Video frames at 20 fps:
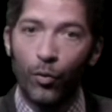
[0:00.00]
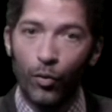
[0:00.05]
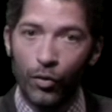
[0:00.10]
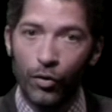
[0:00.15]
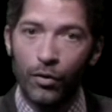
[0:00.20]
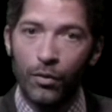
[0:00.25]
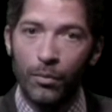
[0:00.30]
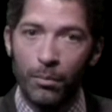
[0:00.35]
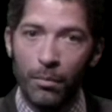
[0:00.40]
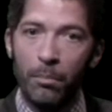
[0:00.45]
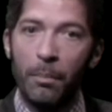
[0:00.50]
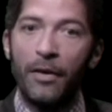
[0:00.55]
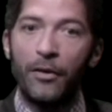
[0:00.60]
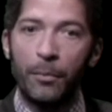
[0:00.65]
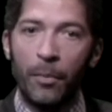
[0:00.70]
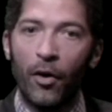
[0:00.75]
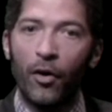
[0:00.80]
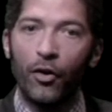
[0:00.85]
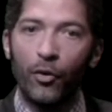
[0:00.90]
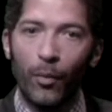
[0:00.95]
or
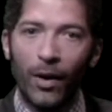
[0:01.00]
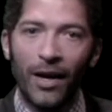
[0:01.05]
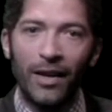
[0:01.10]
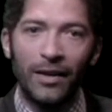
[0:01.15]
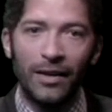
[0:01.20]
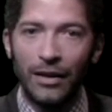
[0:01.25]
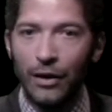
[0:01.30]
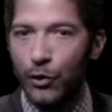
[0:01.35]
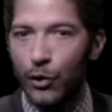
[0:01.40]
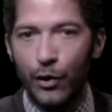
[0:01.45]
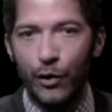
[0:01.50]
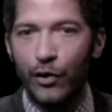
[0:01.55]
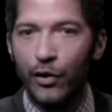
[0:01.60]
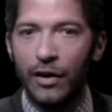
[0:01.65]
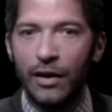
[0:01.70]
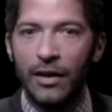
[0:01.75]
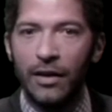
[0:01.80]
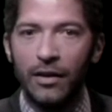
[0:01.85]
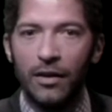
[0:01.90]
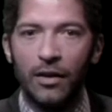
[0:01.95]
metropolitan-wide, you
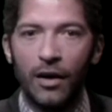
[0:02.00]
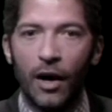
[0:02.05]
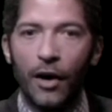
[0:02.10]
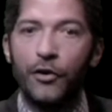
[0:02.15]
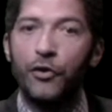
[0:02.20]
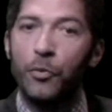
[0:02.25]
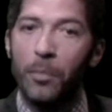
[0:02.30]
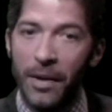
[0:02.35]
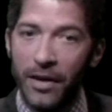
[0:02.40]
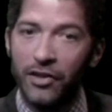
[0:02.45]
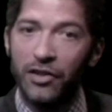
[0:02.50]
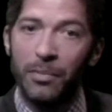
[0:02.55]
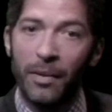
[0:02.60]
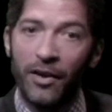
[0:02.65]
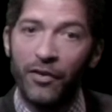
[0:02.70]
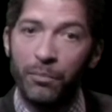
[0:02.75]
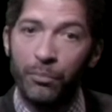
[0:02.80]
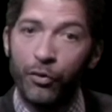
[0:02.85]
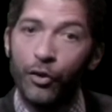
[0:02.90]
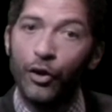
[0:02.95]
either need a tremendous
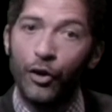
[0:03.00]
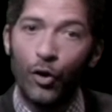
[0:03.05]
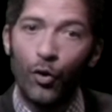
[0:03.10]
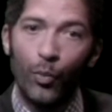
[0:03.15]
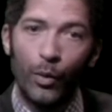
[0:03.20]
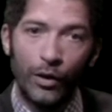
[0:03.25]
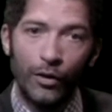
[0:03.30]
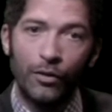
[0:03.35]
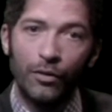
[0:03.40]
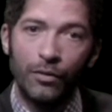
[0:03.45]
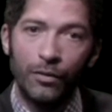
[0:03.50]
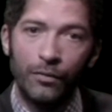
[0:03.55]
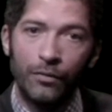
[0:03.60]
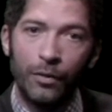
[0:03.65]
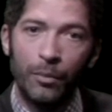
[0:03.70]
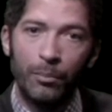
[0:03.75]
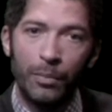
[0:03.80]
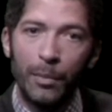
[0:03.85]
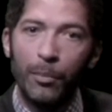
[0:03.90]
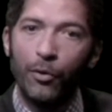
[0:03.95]
amount of political will
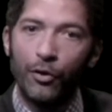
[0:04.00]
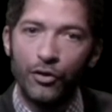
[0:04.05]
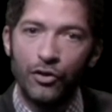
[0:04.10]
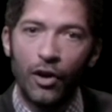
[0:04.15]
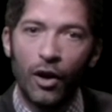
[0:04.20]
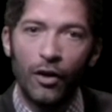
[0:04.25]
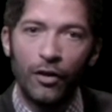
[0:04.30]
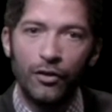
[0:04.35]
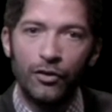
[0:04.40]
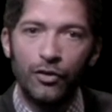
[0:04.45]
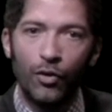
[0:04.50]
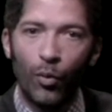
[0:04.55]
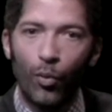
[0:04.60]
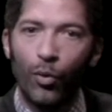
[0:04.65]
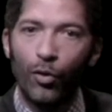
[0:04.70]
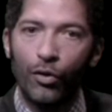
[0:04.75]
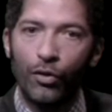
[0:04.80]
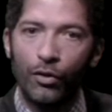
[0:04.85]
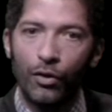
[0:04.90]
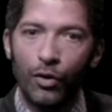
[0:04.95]
from people in charge
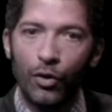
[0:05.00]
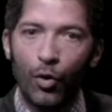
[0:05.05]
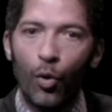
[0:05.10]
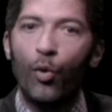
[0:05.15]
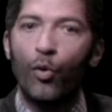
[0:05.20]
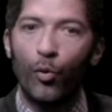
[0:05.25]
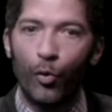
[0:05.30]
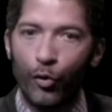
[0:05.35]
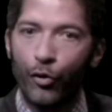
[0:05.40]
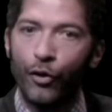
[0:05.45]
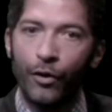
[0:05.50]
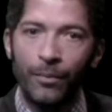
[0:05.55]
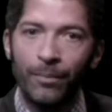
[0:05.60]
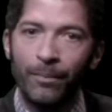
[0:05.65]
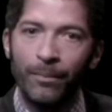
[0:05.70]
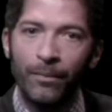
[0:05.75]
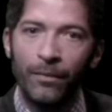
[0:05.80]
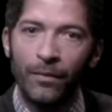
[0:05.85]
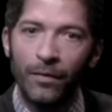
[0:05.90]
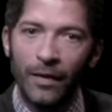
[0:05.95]
or court order.
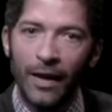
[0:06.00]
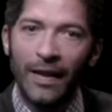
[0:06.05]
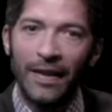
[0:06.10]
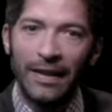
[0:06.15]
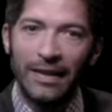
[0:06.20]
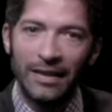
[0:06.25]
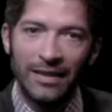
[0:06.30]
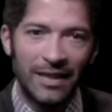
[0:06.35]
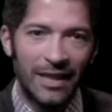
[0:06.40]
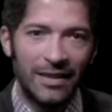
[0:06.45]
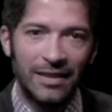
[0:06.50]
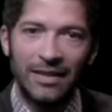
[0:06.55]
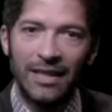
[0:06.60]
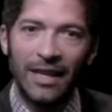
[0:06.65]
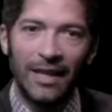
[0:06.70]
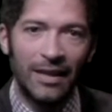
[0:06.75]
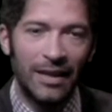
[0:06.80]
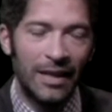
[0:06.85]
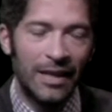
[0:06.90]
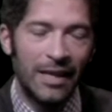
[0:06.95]
I think the sense
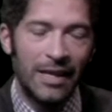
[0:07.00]
that